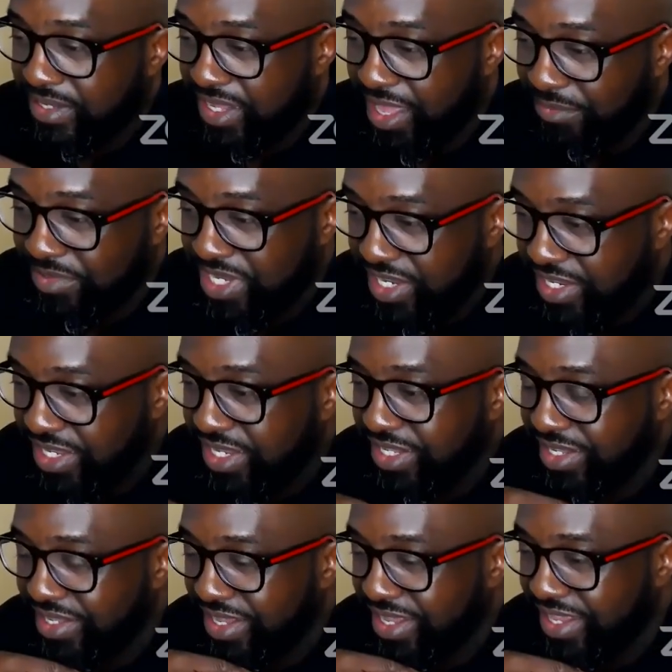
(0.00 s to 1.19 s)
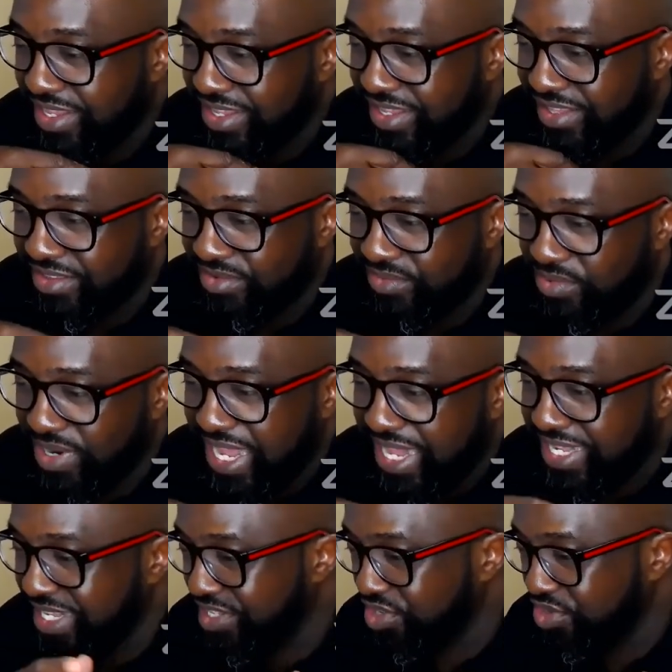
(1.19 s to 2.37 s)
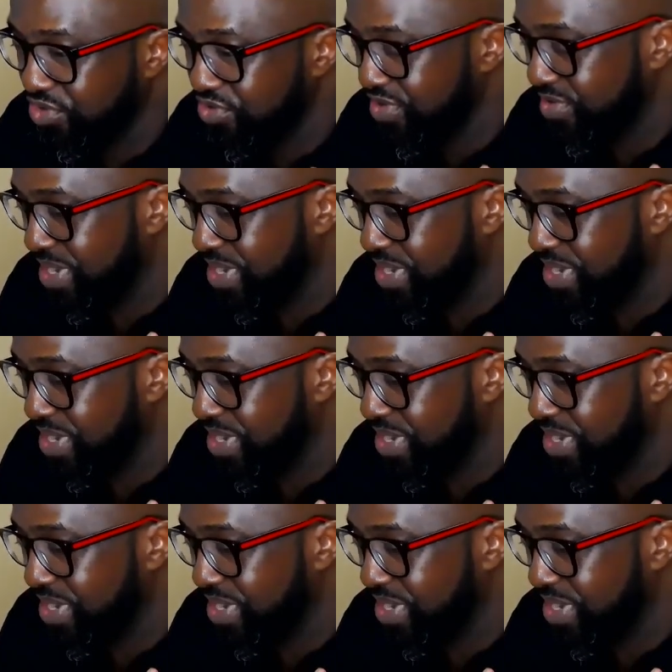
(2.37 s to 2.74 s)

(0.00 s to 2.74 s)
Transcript: I'm done. What I didn't do in